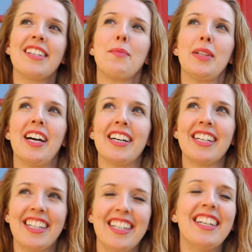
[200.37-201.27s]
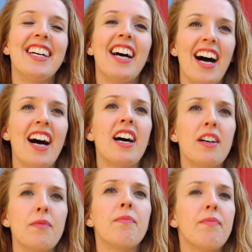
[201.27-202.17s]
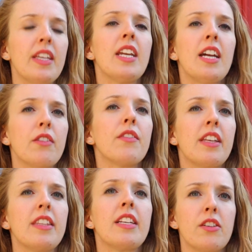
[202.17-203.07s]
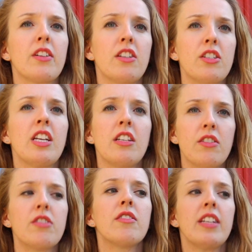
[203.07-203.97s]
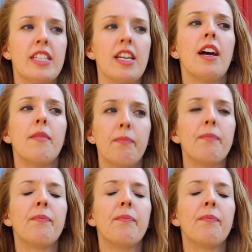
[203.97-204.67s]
then I don't think things are going to change in time.